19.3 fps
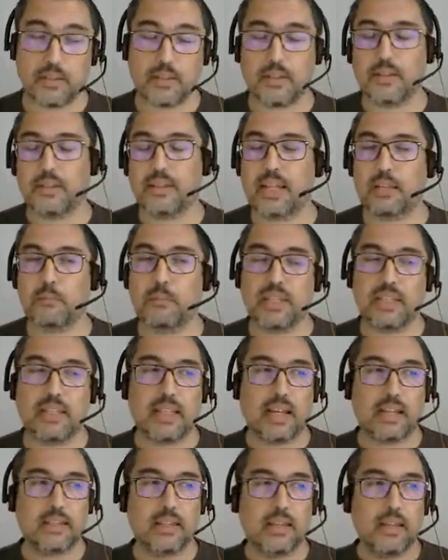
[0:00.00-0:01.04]
That means that
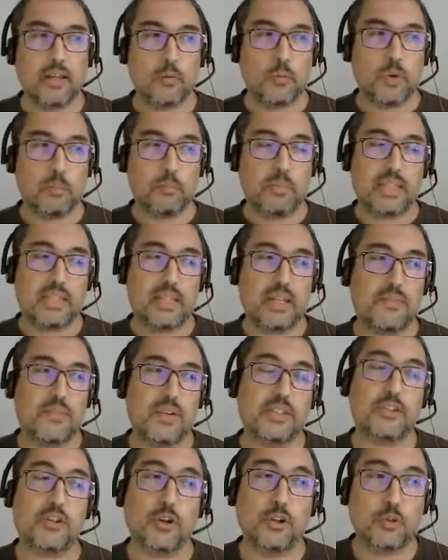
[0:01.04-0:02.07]
when Btrfs is
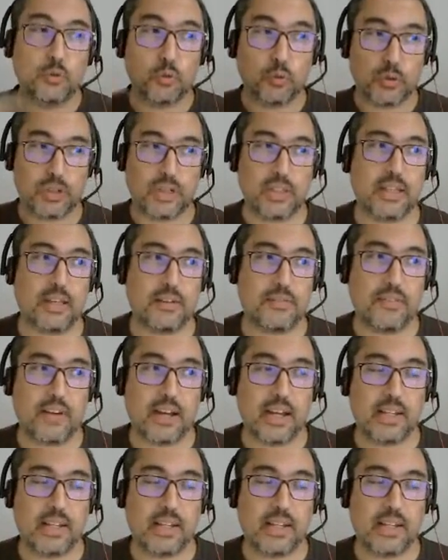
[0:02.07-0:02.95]
going to read a file